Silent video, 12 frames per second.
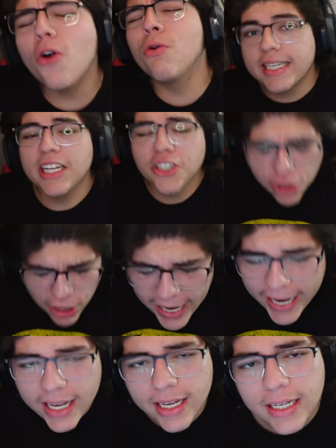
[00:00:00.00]
let's get
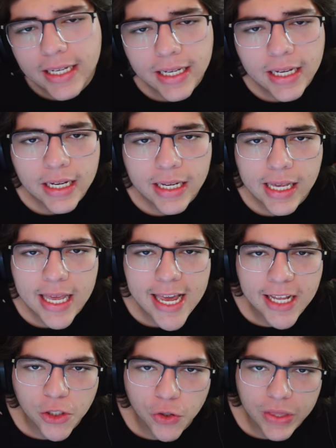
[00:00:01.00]
straight
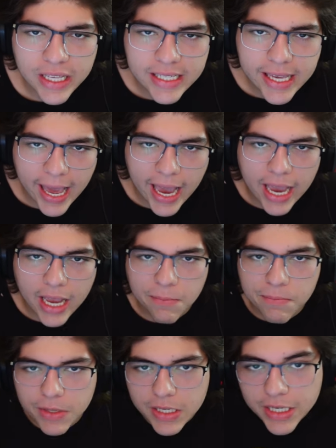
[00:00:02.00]
into these
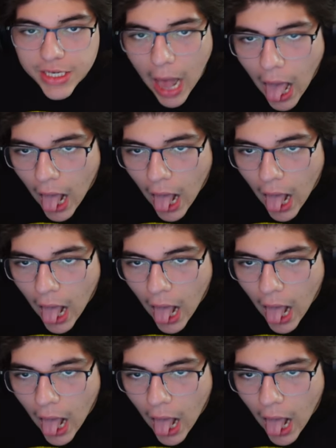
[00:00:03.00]
games